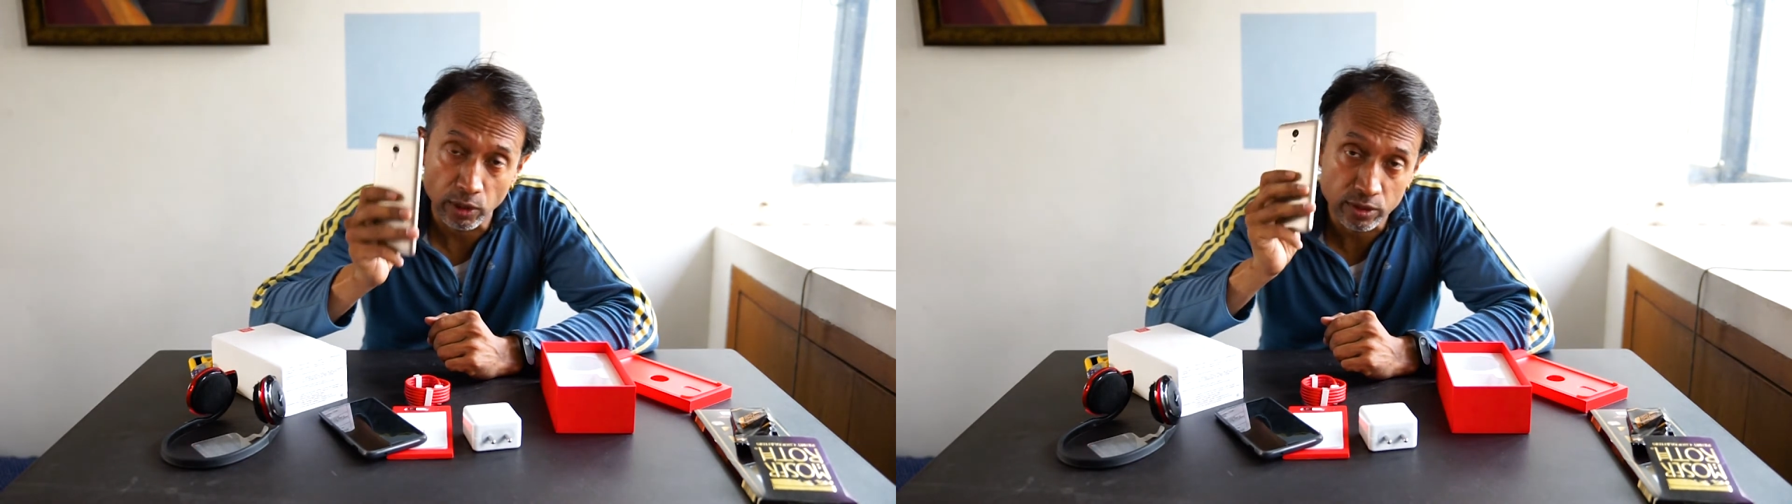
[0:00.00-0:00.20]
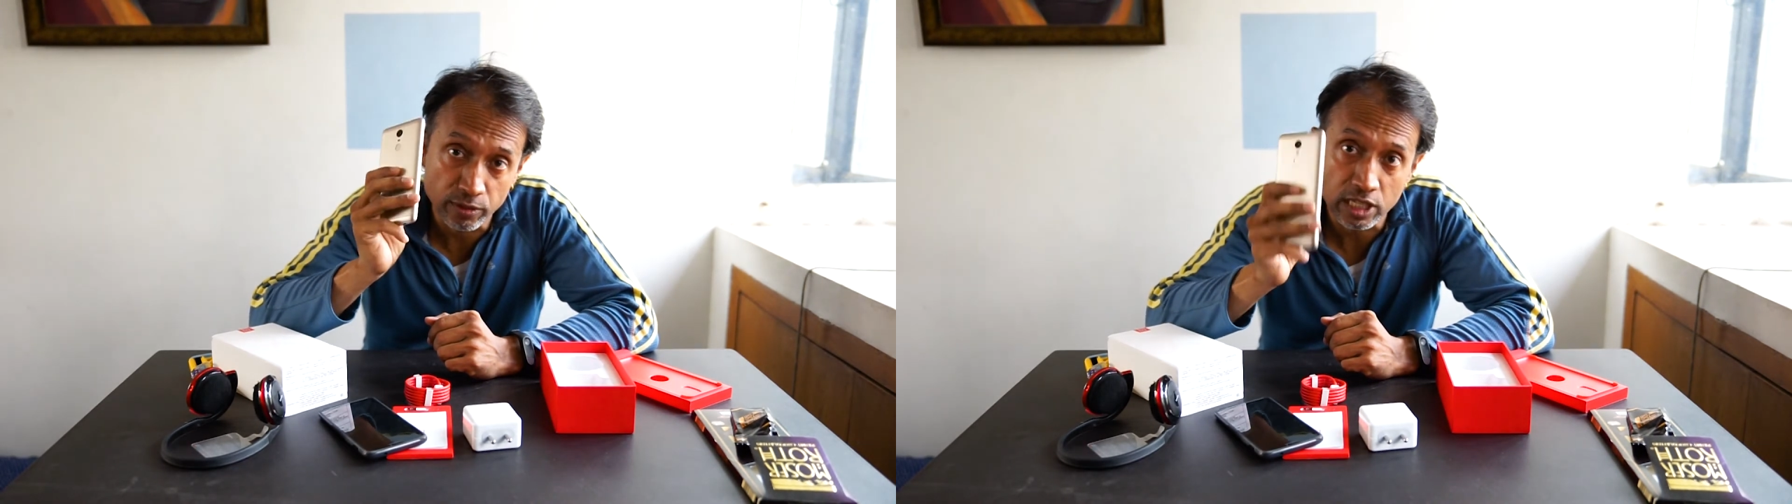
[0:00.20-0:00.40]

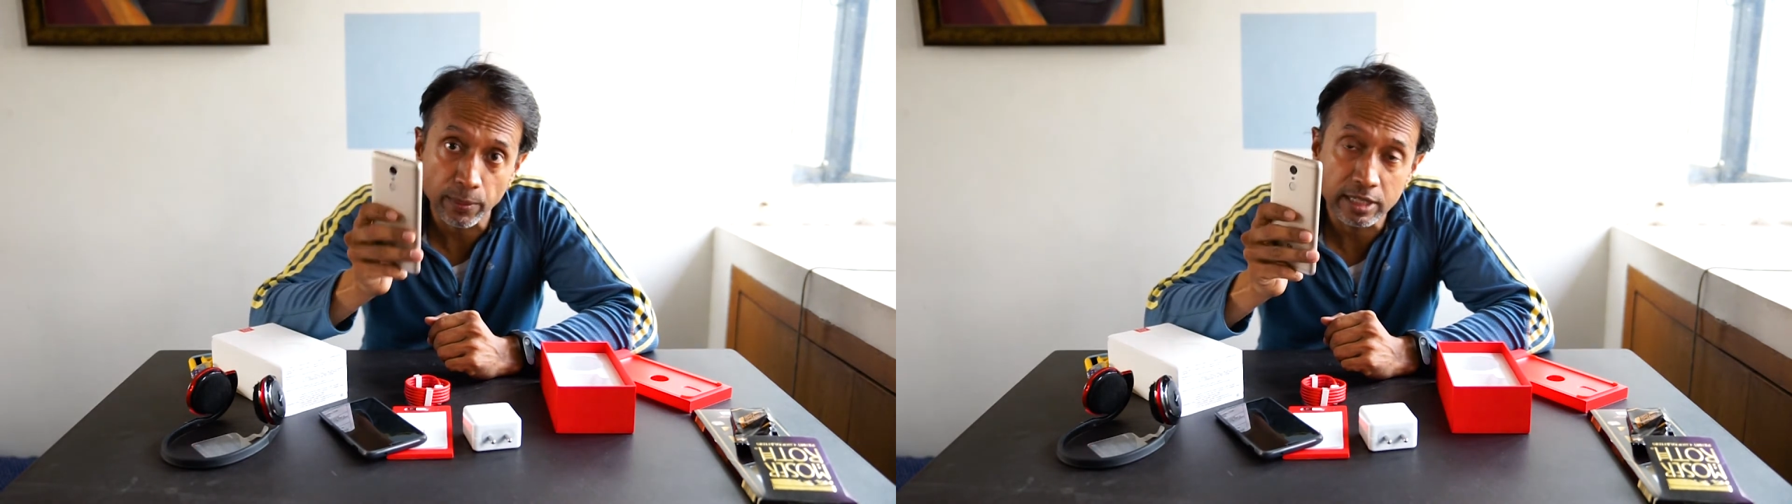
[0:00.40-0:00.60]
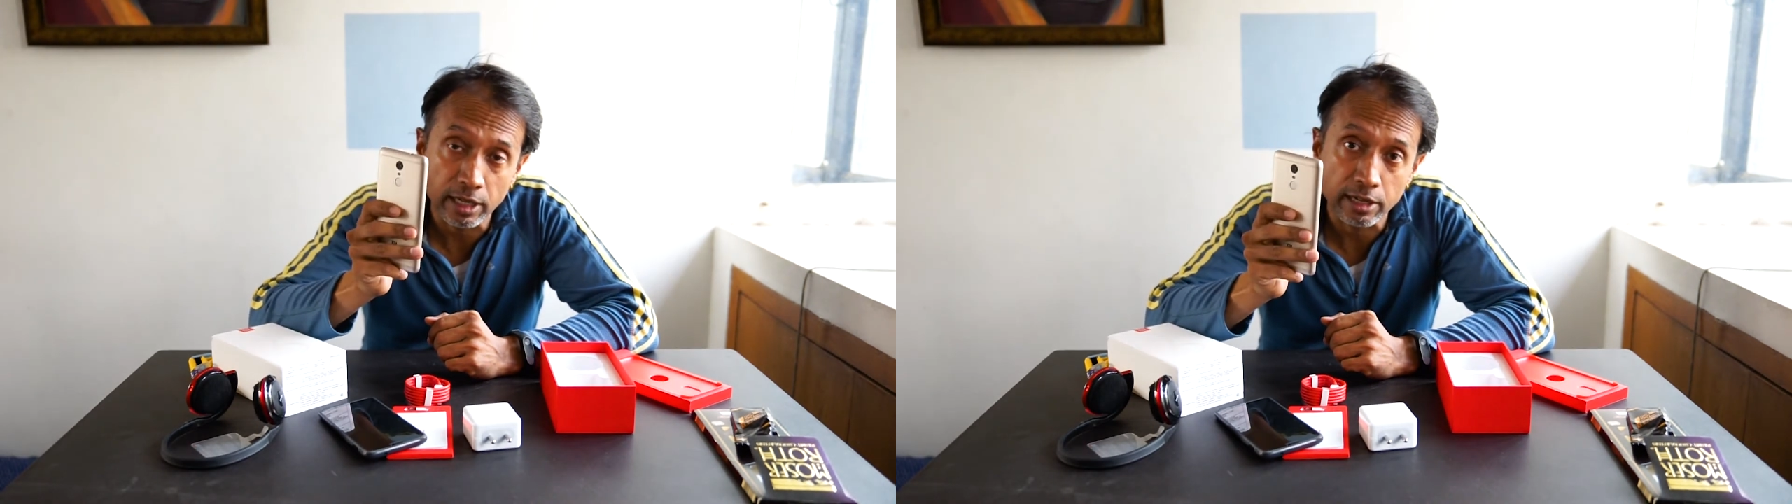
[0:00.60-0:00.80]
That was the first
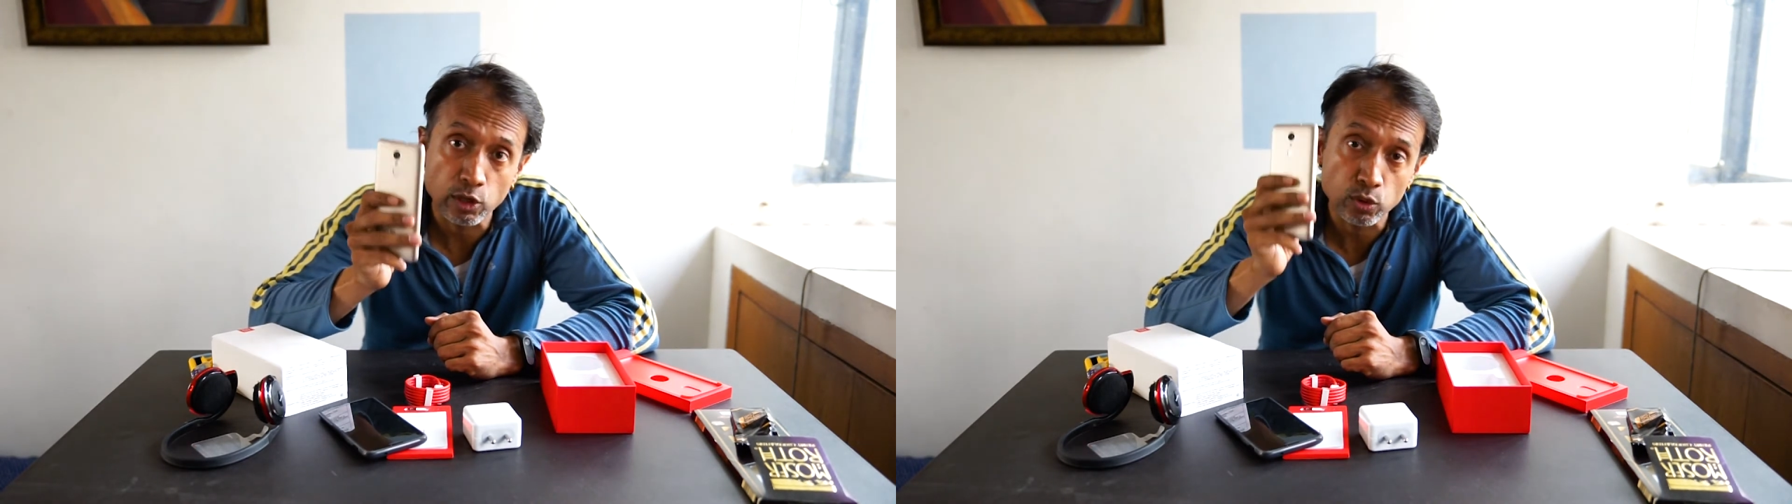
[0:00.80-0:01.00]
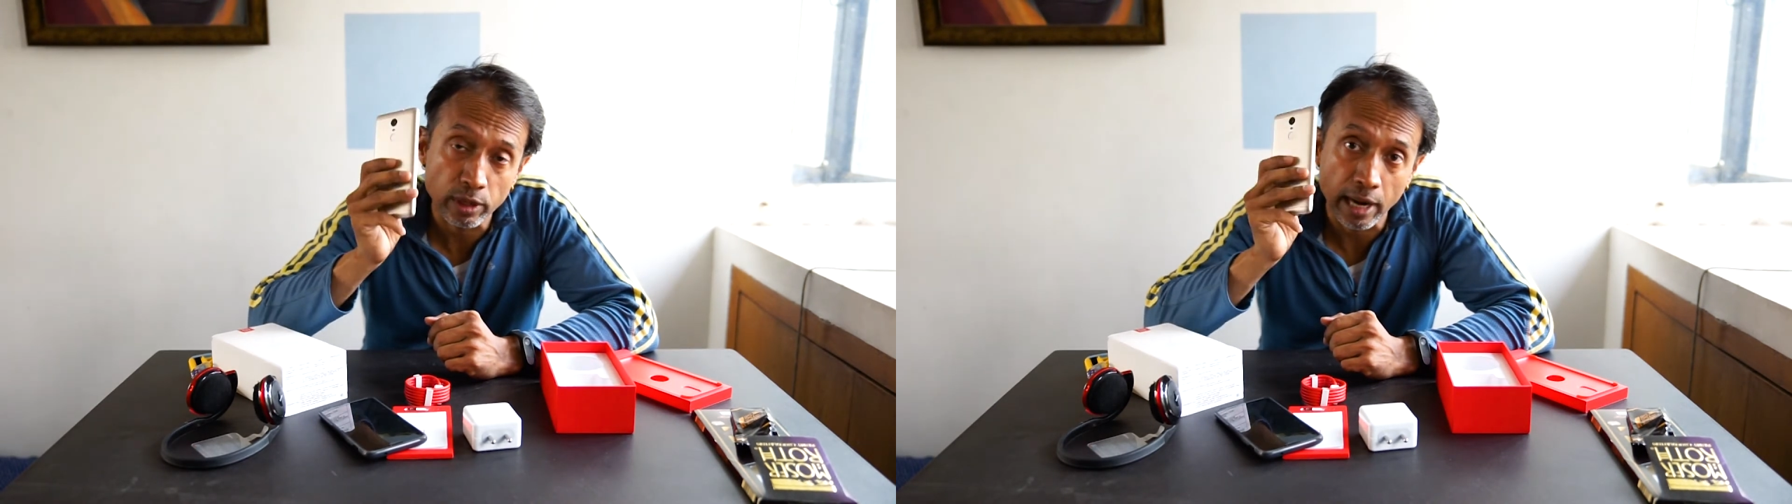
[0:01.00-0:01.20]
time I started
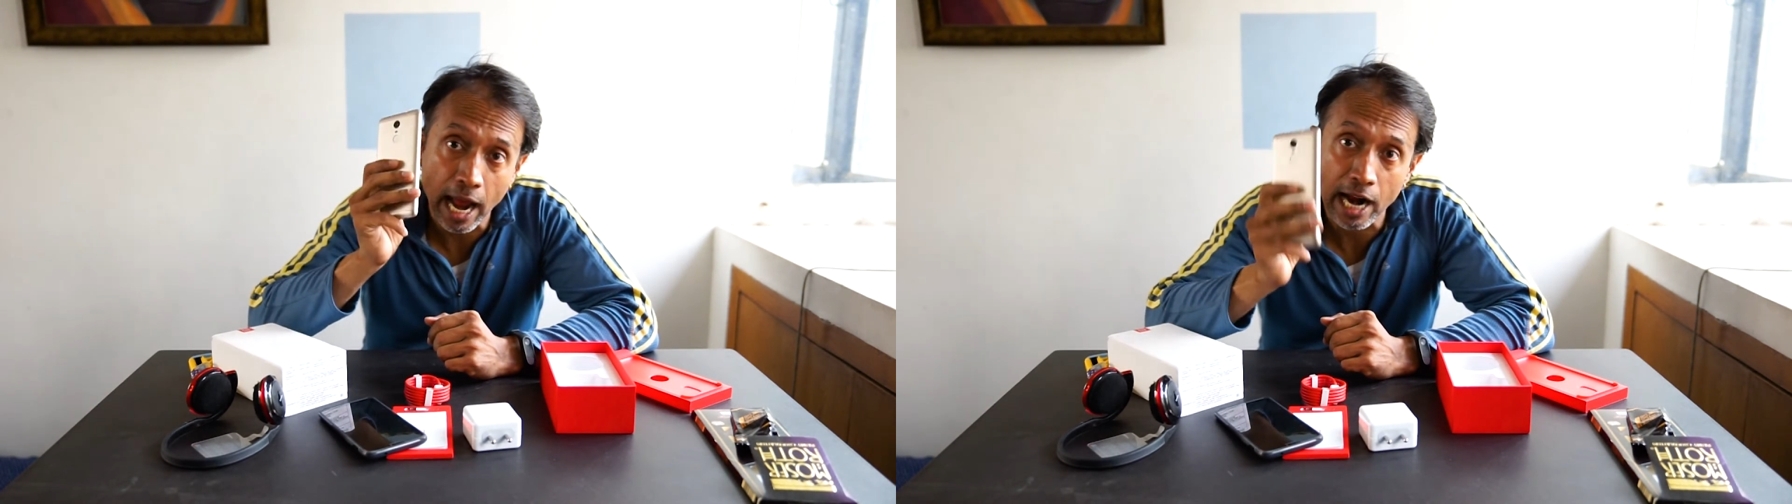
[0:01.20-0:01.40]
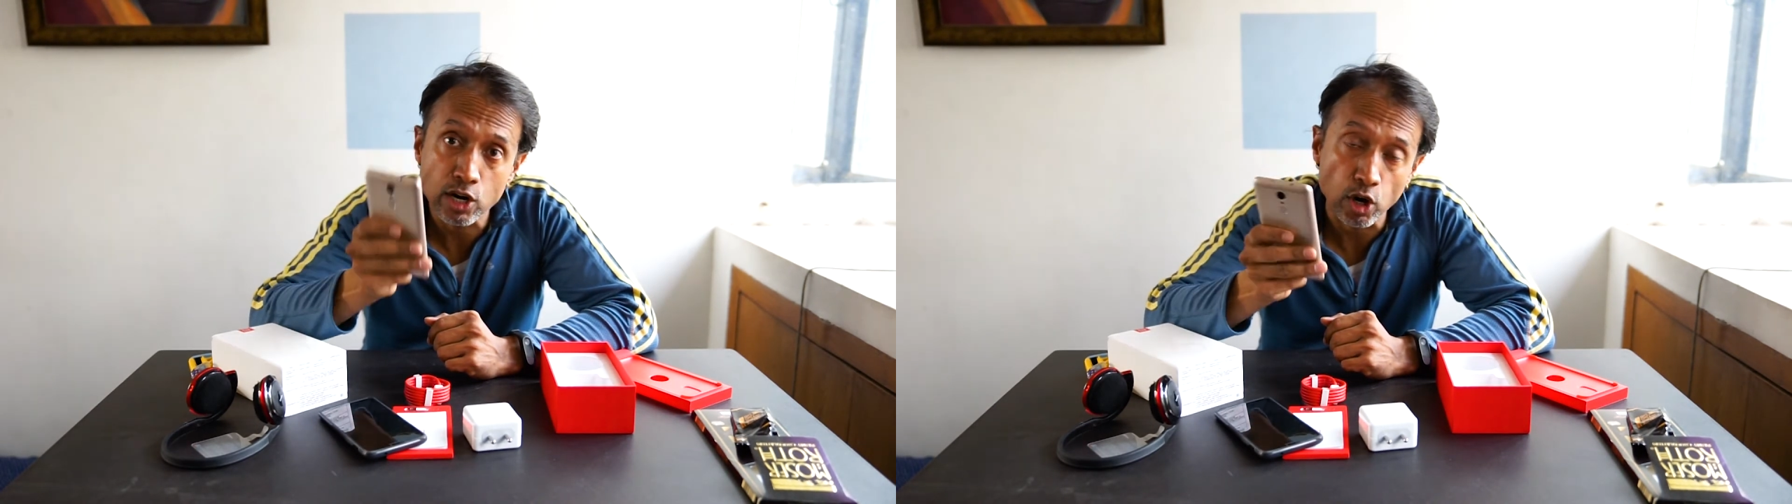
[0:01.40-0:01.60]
using an
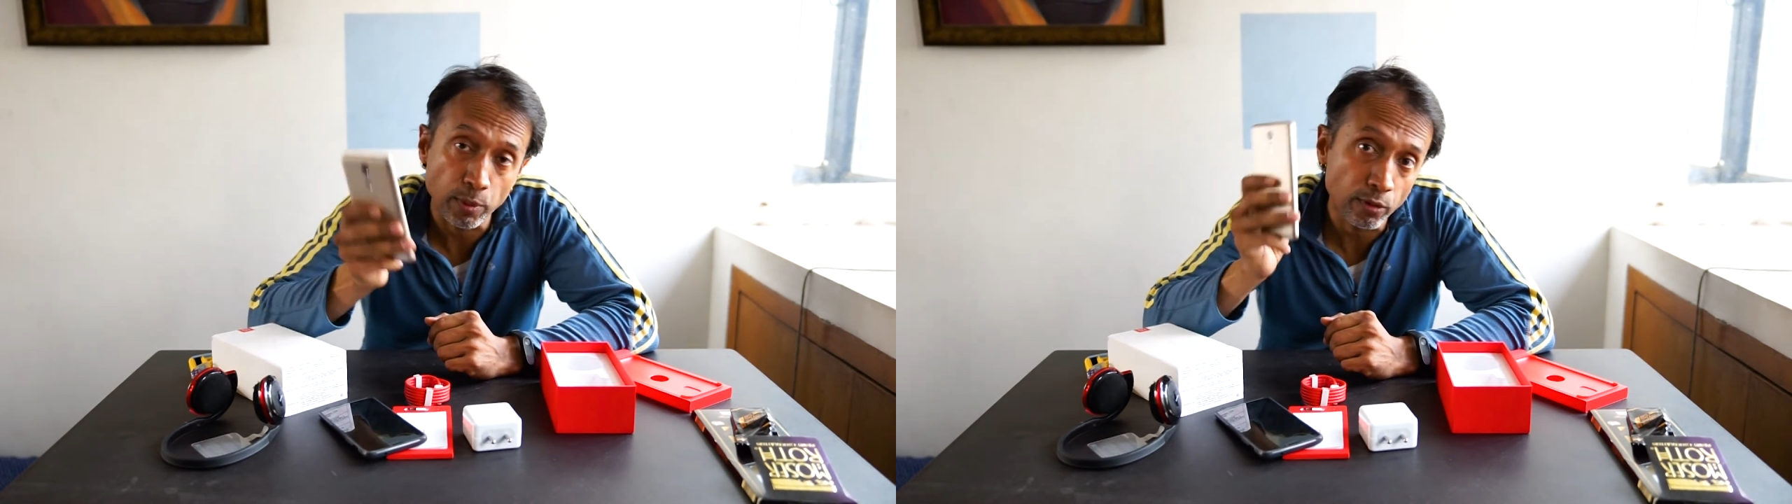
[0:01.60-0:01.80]
Android.